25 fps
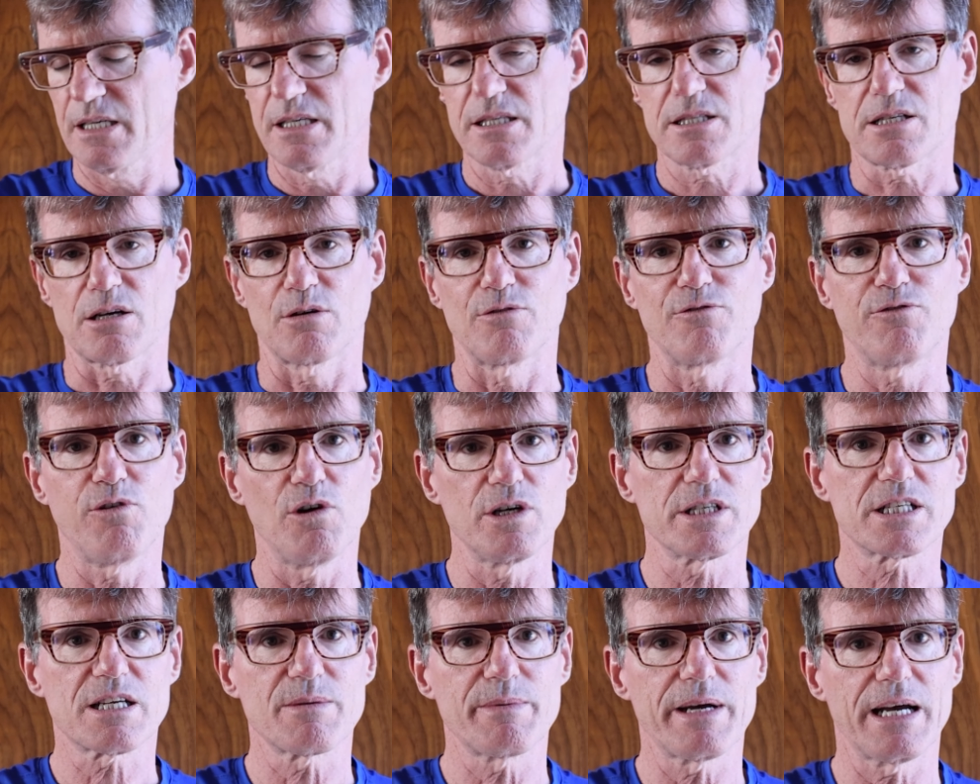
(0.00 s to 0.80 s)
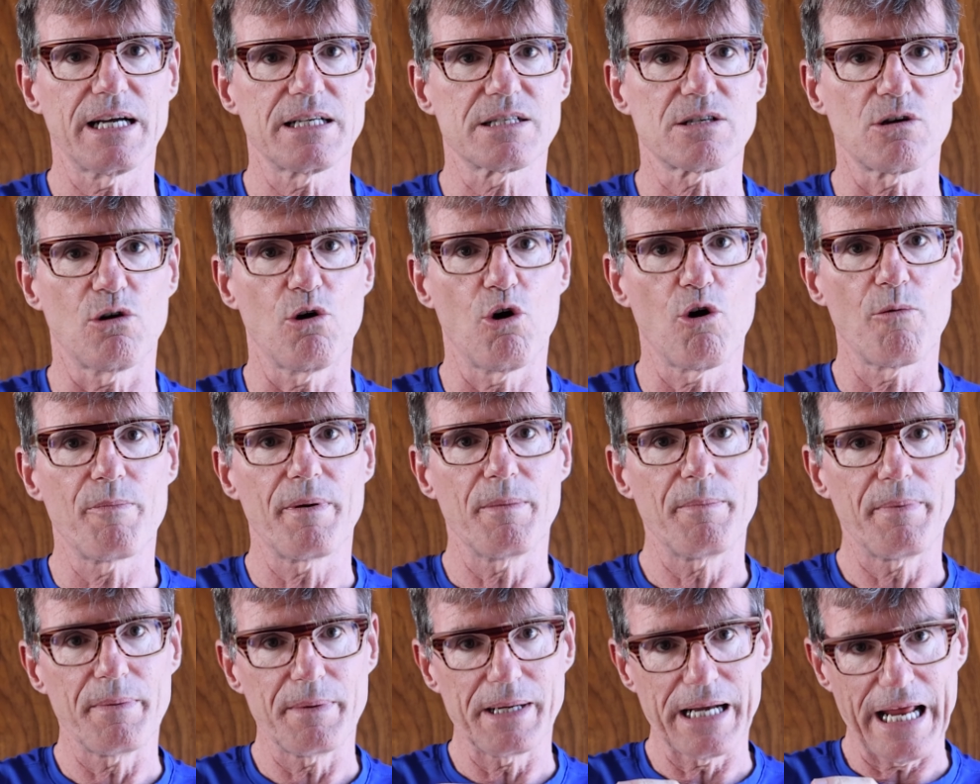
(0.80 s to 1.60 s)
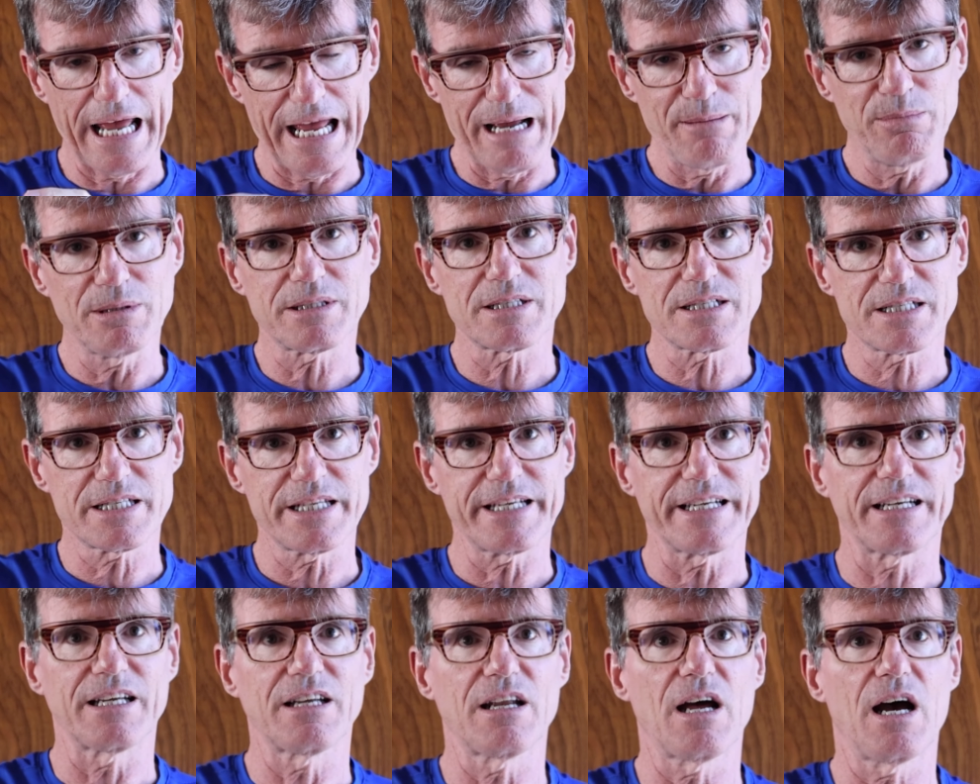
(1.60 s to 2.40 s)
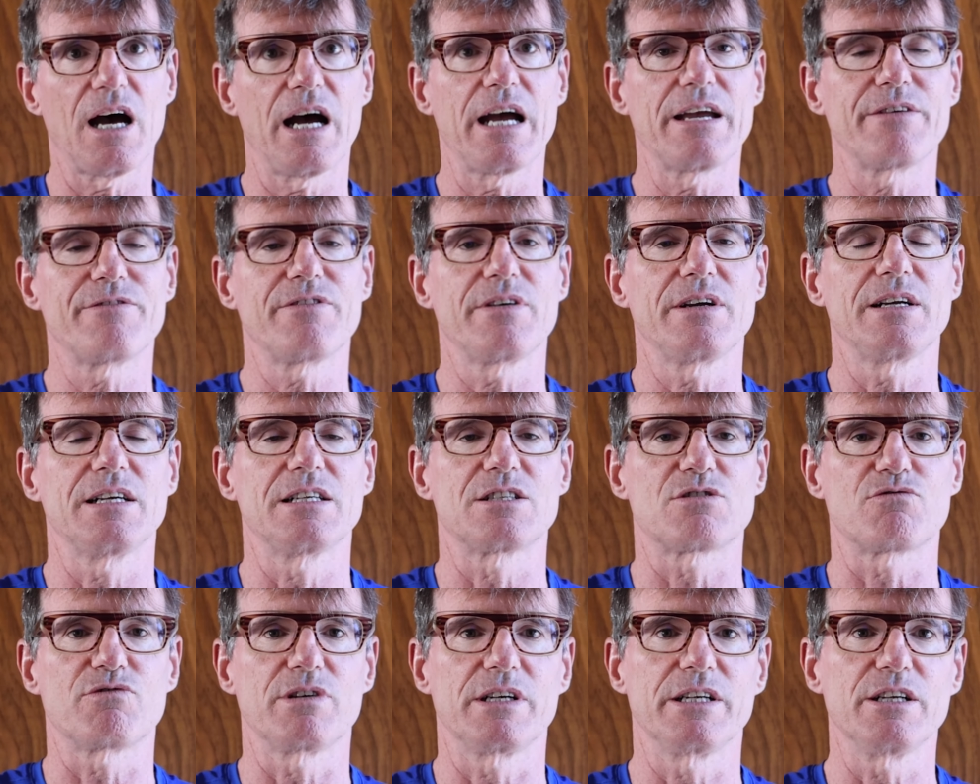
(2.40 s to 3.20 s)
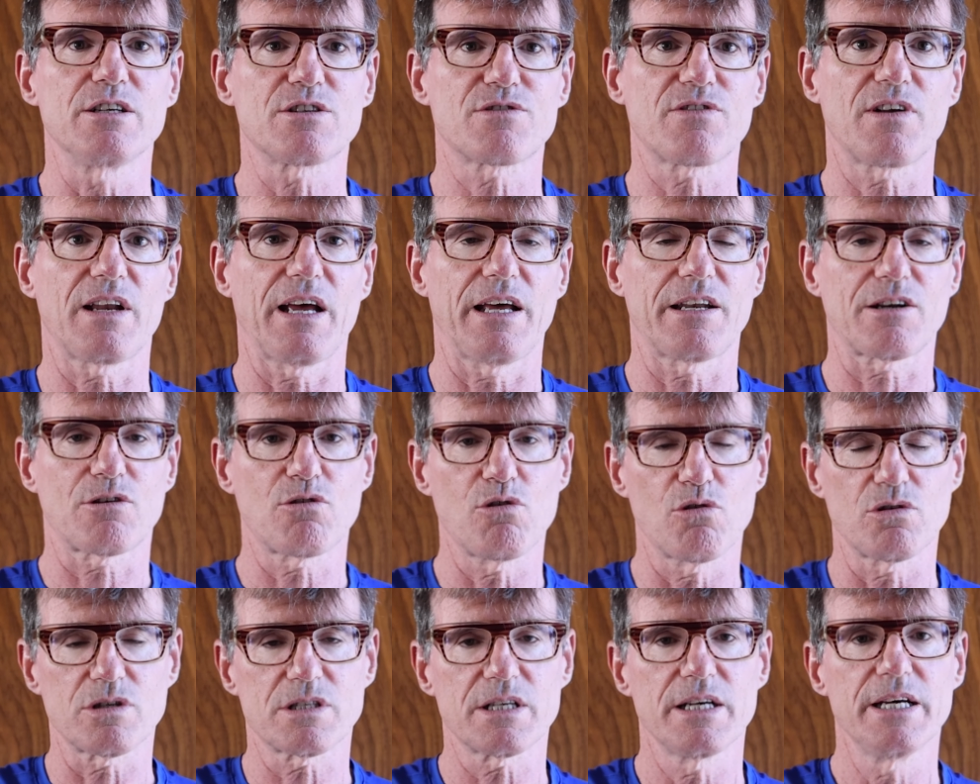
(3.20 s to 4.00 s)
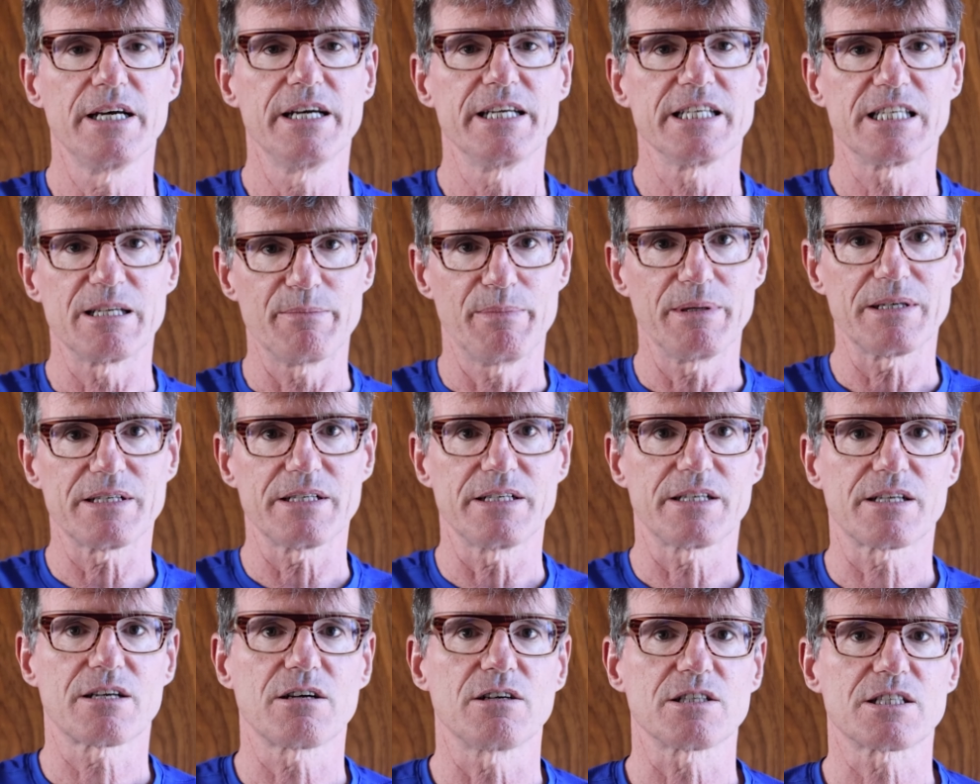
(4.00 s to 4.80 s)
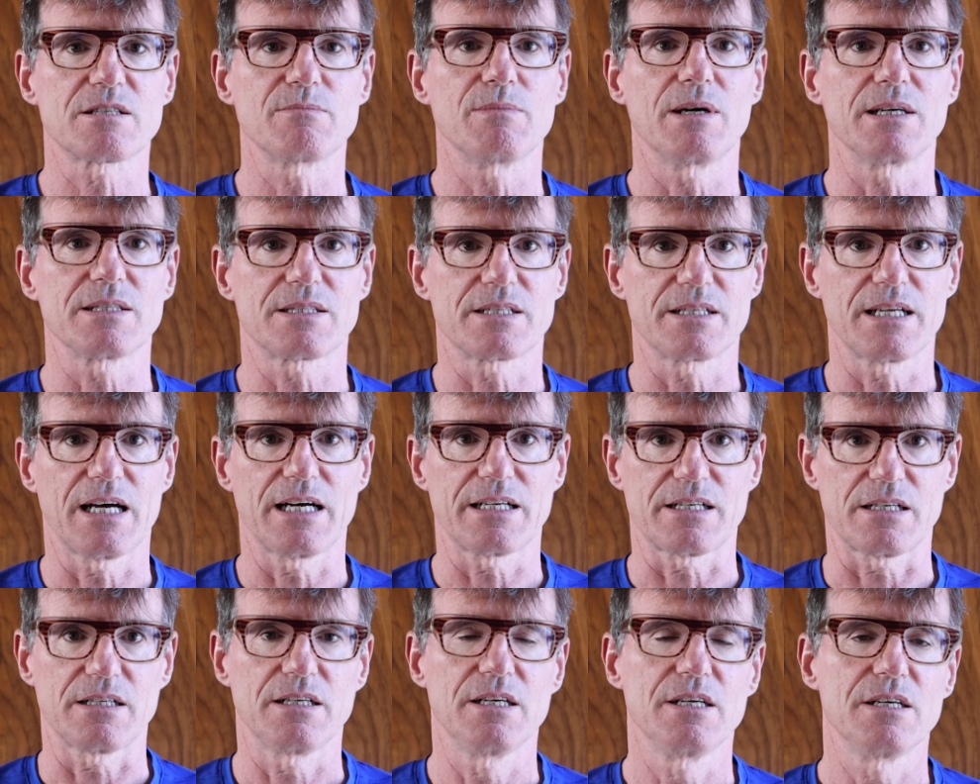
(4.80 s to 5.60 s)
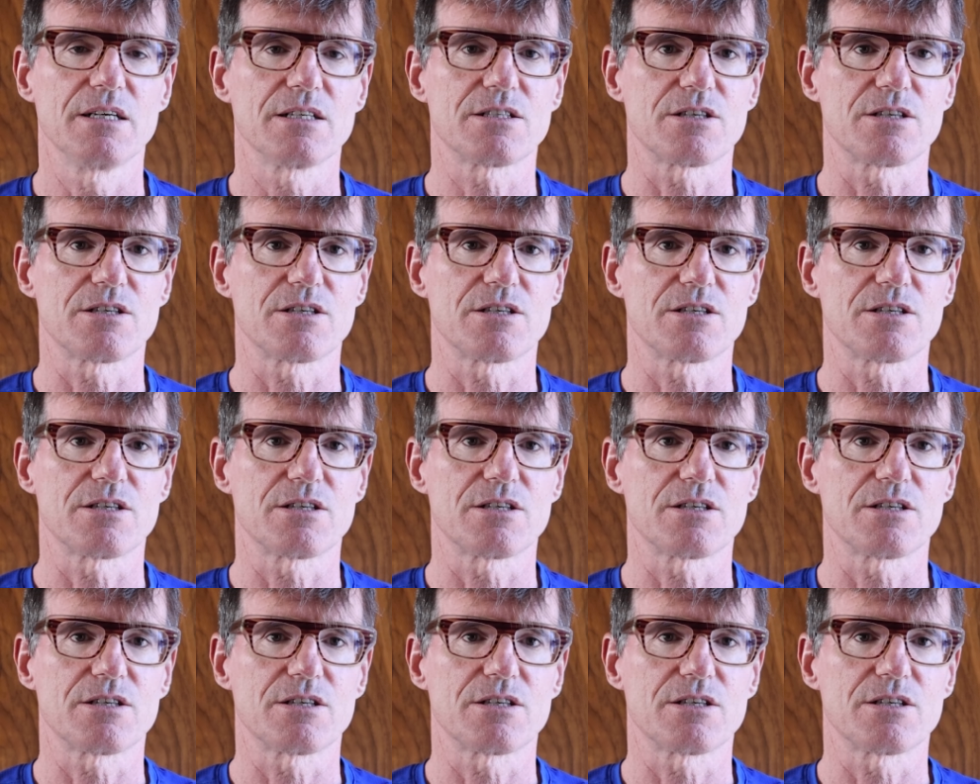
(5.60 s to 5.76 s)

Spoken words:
So voice commands, but being able to see it live is really useful. And of course, the ability to customize the data.